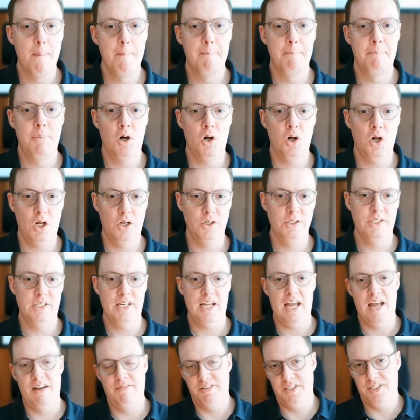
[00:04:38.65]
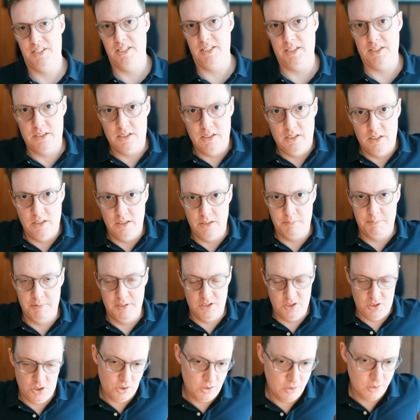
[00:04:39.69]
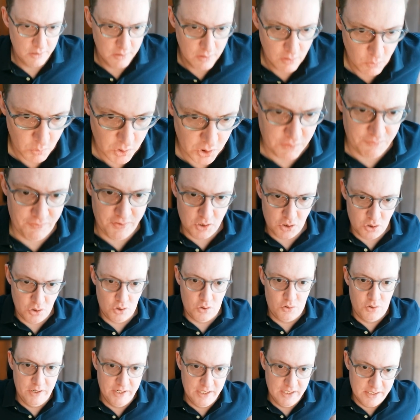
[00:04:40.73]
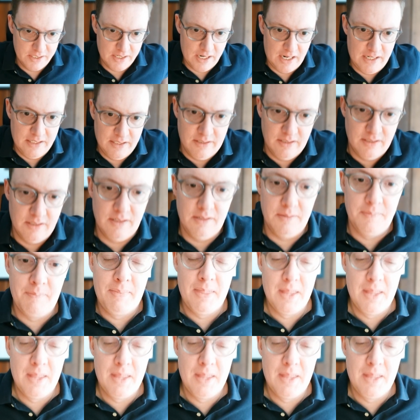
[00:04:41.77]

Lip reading: pawn to f6 in this position, which Fischer criticizes.